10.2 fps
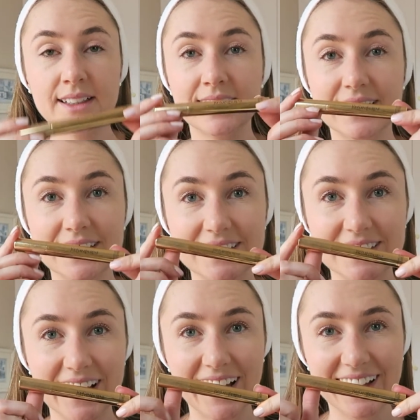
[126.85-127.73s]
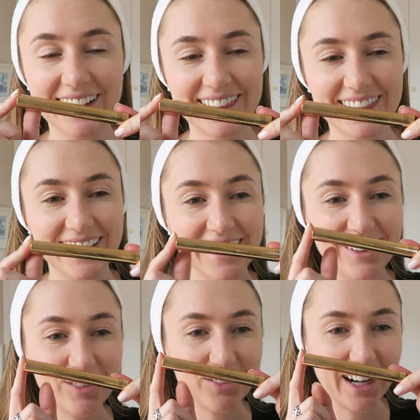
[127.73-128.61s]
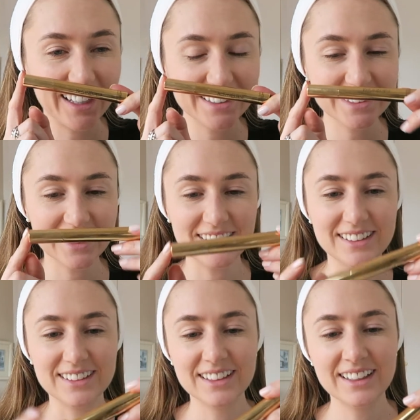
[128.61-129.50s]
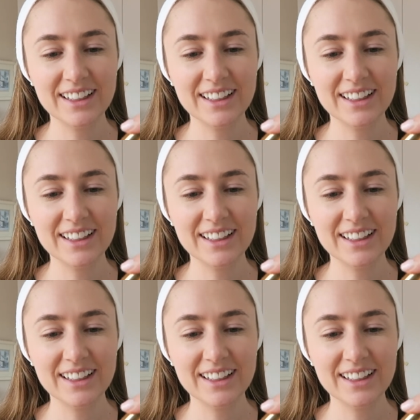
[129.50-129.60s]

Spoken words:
It is the YSL